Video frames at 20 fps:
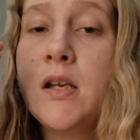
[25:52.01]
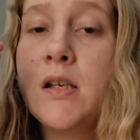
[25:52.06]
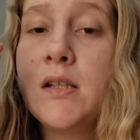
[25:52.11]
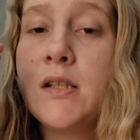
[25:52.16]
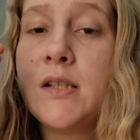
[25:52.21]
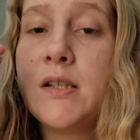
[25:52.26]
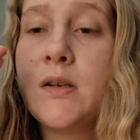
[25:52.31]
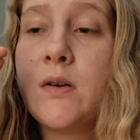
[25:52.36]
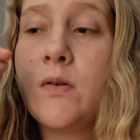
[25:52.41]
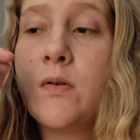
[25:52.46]

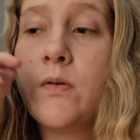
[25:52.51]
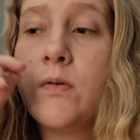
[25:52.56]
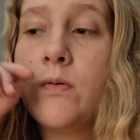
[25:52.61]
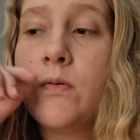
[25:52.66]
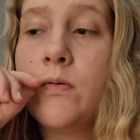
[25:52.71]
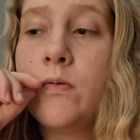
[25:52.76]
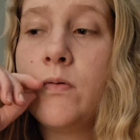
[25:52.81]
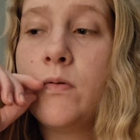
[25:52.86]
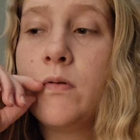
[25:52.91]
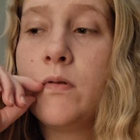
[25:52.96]

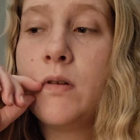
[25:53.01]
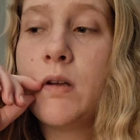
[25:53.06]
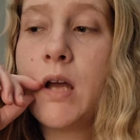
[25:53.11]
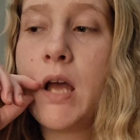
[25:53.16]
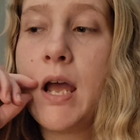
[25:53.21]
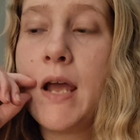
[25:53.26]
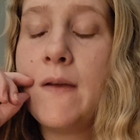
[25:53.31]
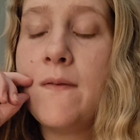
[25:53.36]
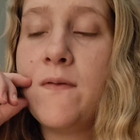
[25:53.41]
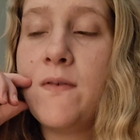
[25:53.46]
So
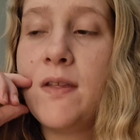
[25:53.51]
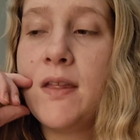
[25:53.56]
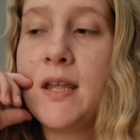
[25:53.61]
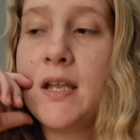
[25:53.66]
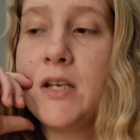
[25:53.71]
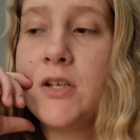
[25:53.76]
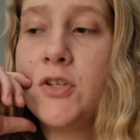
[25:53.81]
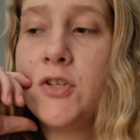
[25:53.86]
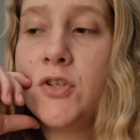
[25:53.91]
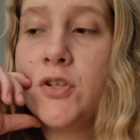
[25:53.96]
I feel
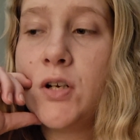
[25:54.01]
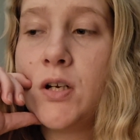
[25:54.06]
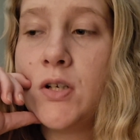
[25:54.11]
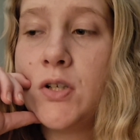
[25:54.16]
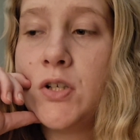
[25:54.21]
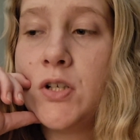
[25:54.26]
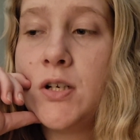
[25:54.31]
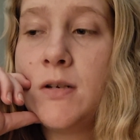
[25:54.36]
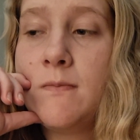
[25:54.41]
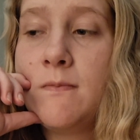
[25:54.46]
like
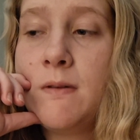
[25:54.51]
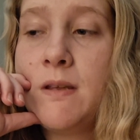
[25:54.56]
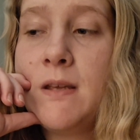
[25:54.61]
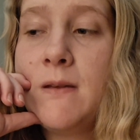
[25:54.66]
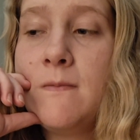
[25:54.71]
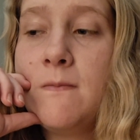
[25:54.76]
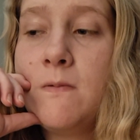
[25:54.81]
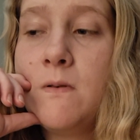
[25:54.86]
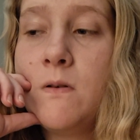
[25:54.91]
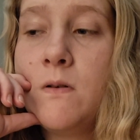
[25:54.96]
judging
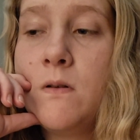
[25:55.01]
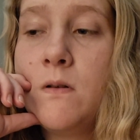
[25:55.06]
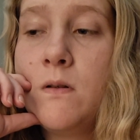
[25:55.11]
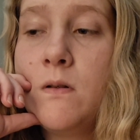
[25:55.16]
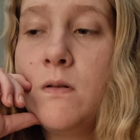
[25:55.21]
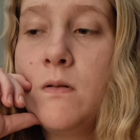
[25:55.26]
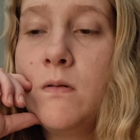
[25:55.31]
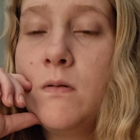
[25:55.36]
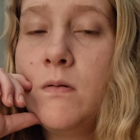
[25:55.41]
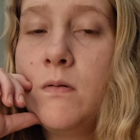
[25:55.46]

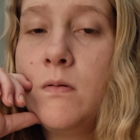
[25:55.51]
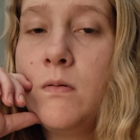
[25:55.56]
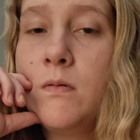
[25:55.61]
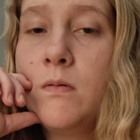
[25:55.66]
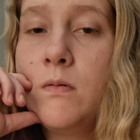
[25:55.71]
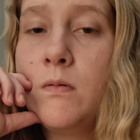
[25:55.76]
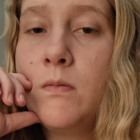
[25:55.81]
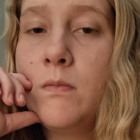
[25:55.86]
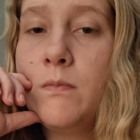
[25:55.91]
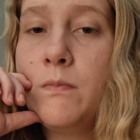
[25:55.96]
people
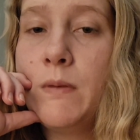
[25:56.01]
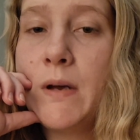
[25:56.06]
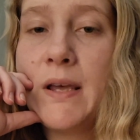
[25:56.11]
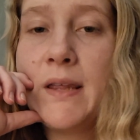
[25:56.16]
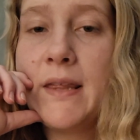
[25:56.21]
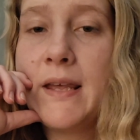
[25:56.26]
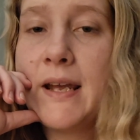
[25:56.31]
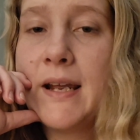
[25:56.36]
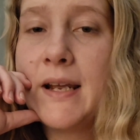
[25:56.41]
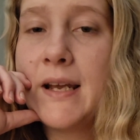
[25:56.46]
by
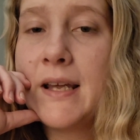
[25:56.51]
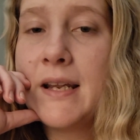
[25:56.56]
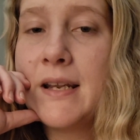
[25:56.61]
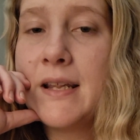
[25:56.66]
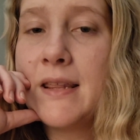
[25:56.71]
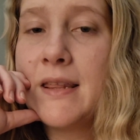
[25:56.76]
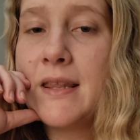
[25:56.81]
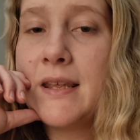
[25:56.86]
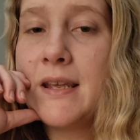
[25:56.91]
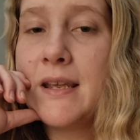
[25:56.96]
that kind
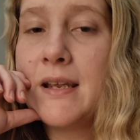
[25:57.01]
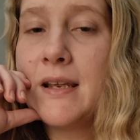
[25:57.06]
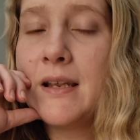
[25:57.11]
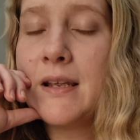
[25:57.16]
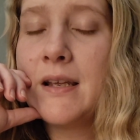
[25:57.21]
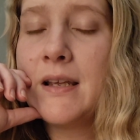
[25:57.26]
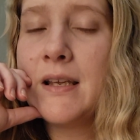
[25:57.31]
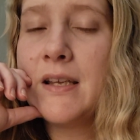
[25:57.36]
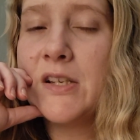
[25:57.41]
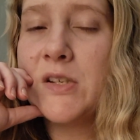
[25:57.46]
of
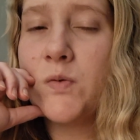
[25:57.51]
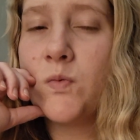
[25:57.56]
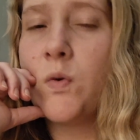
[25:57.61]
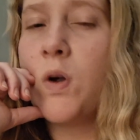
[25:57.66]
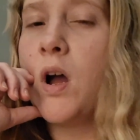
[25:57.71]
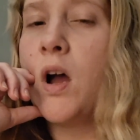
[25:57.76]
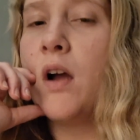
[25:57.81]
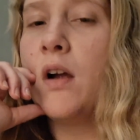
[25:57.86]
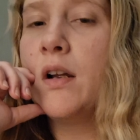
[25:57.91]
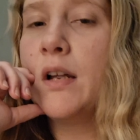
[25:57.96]
thing is
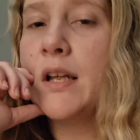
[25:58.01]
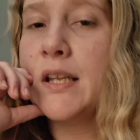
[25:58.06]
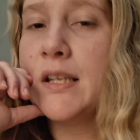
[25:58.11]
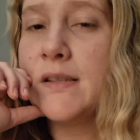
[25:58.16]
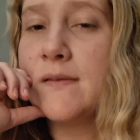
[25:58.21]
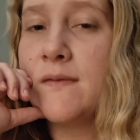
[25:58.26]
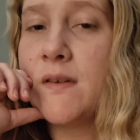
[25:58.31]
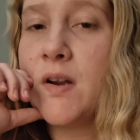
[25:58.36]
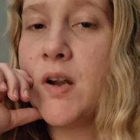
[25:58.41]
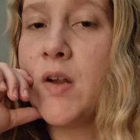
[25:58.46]
wrong.
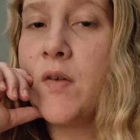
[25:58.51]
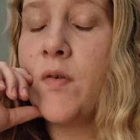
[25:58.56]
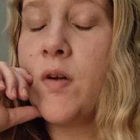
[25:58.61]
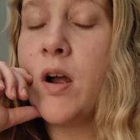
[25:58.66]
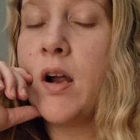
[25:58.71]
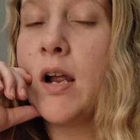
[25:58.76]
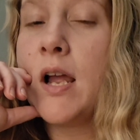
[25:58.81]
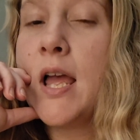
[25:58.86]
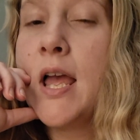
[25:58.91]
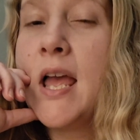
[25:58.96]
It's very
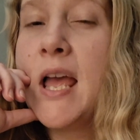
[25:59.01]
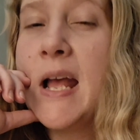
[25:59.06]
wrong.